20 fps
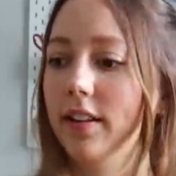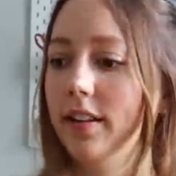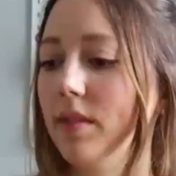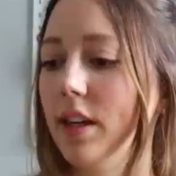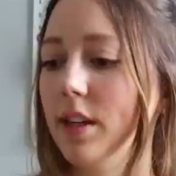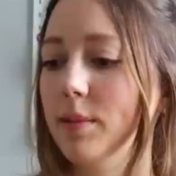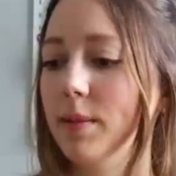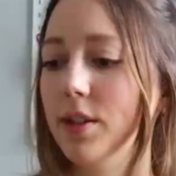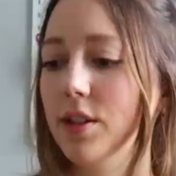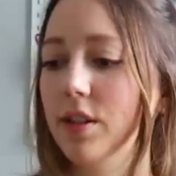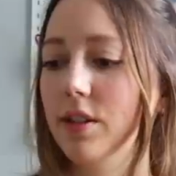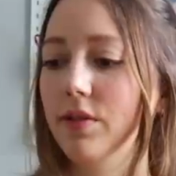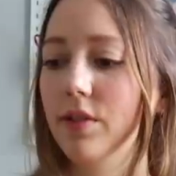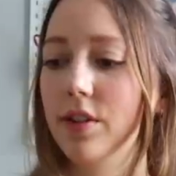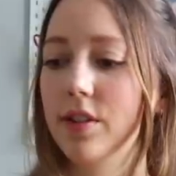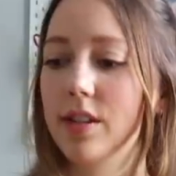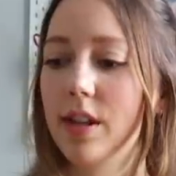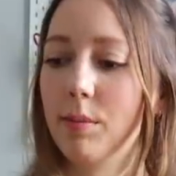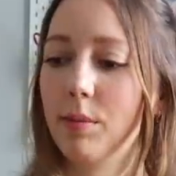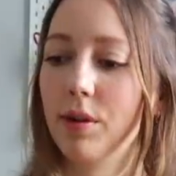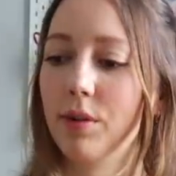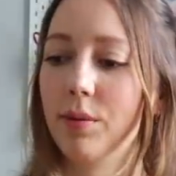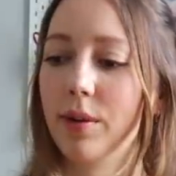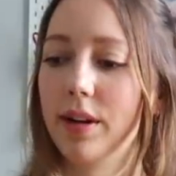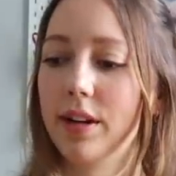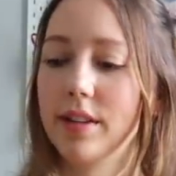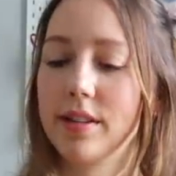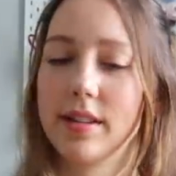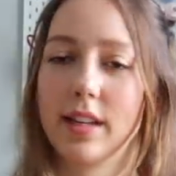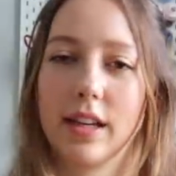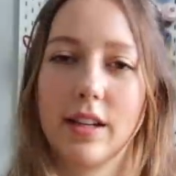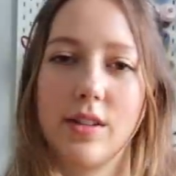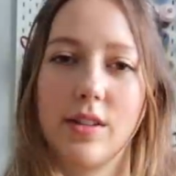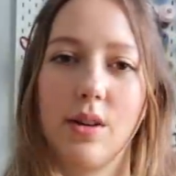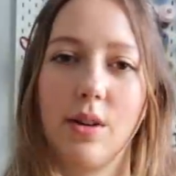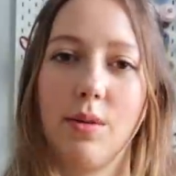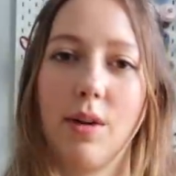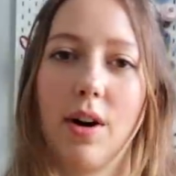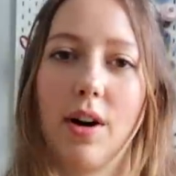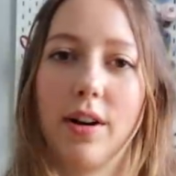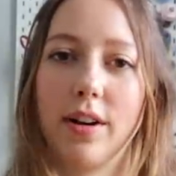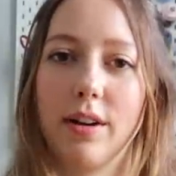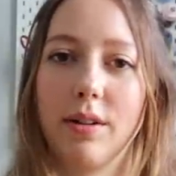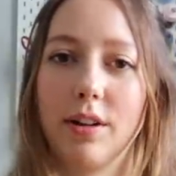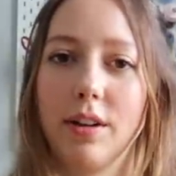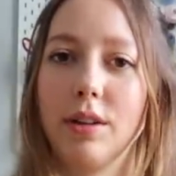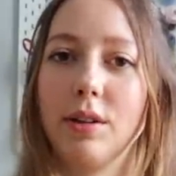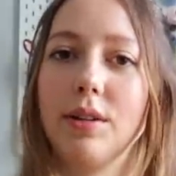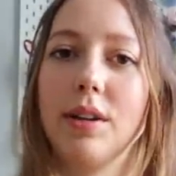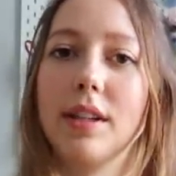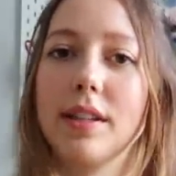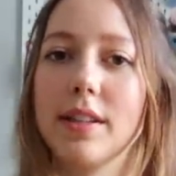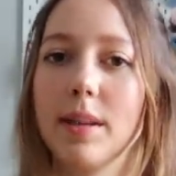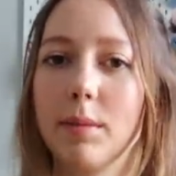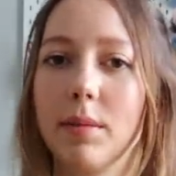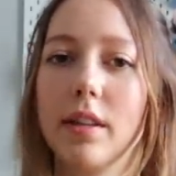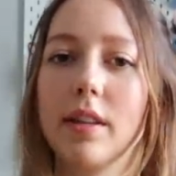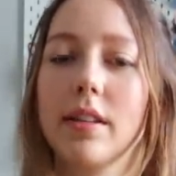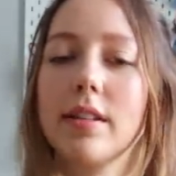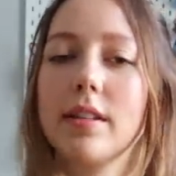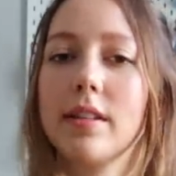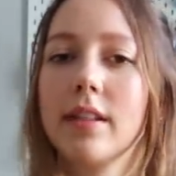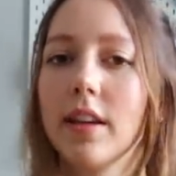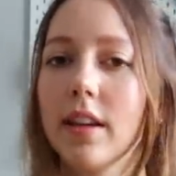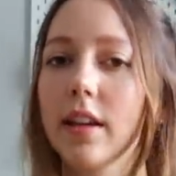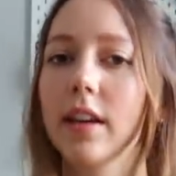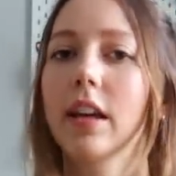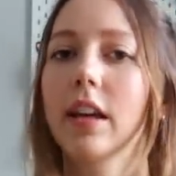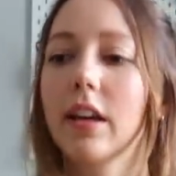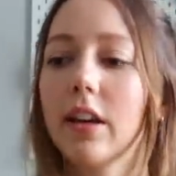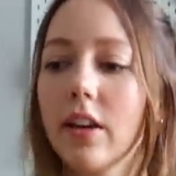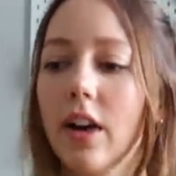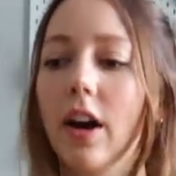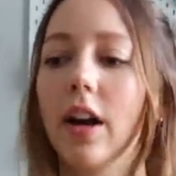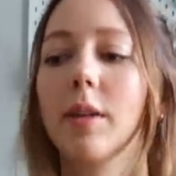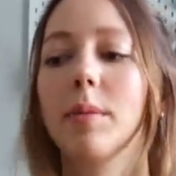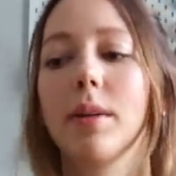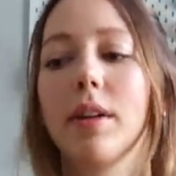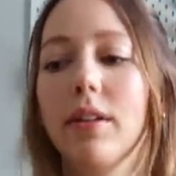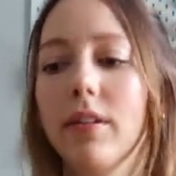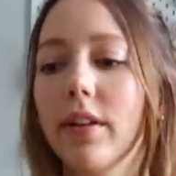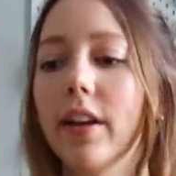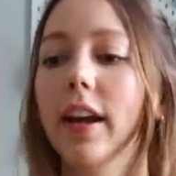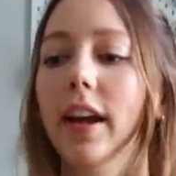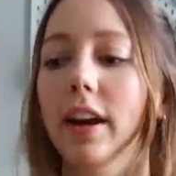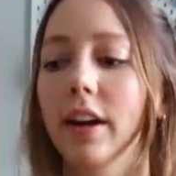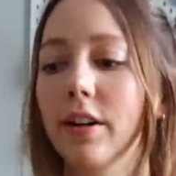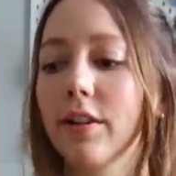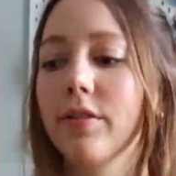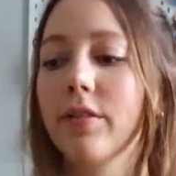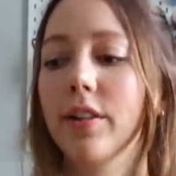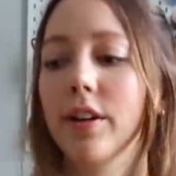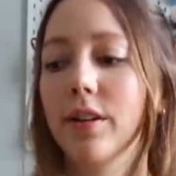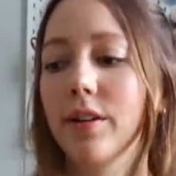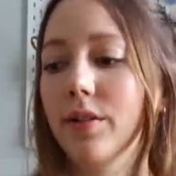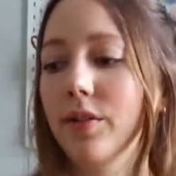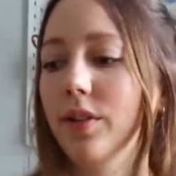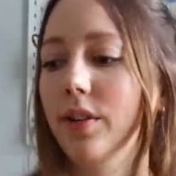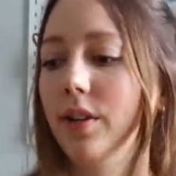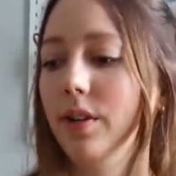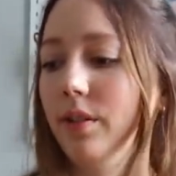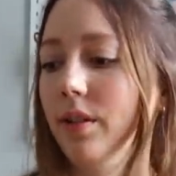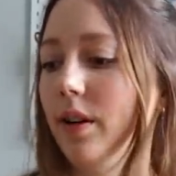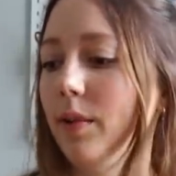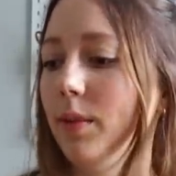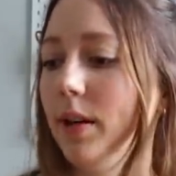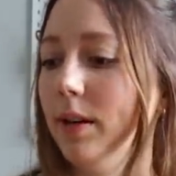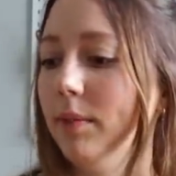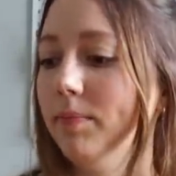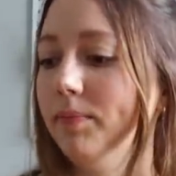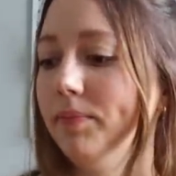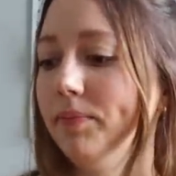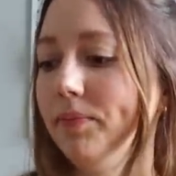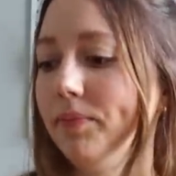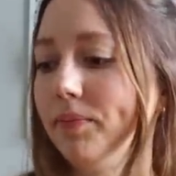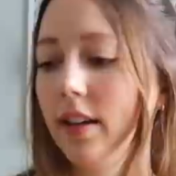especially for summer when it's like so hot out and you need something that's got a bit of like airflow, if you know what I mean.